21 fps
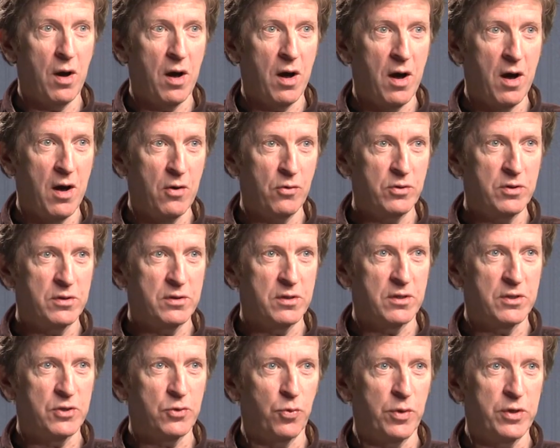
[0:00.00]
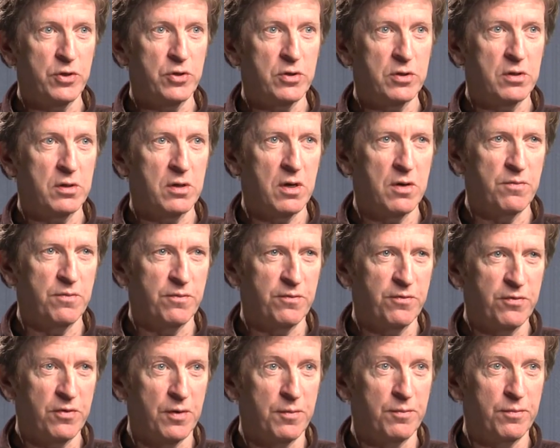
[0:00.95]
how did the switch
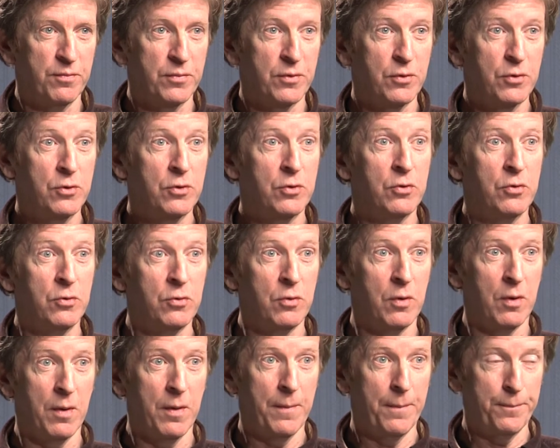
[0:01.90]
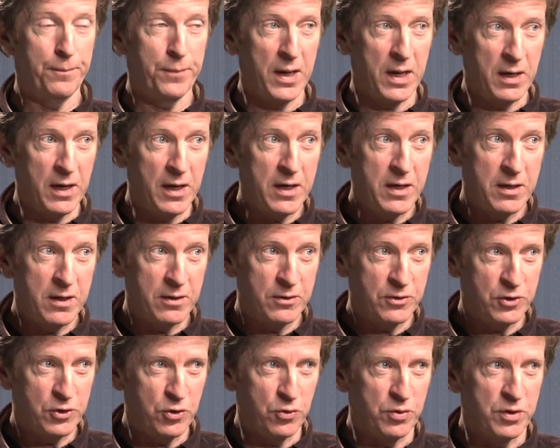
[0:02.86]
come from two ballet
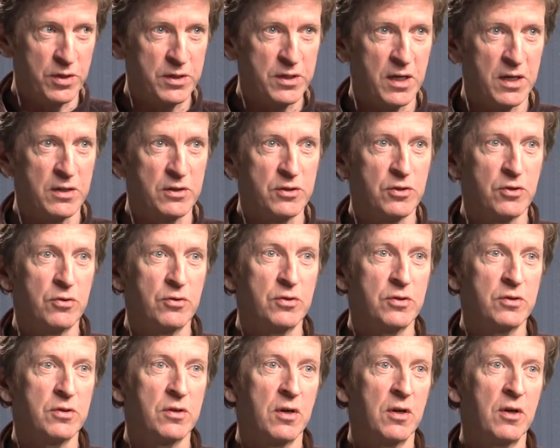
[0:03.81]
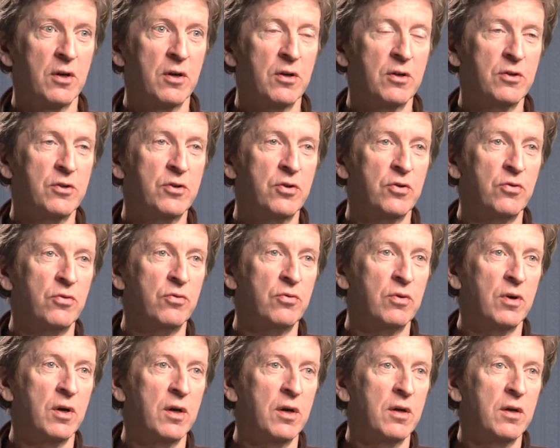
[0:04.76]
student dancers
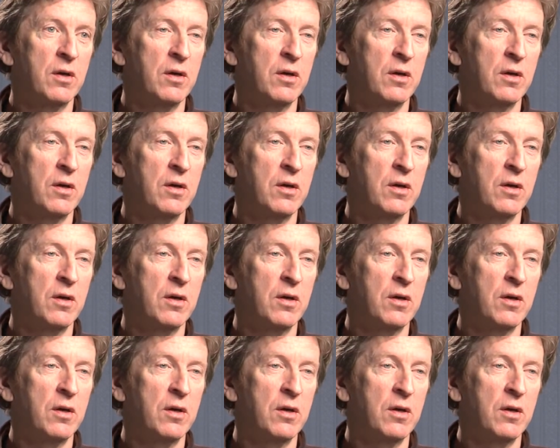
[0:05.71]
to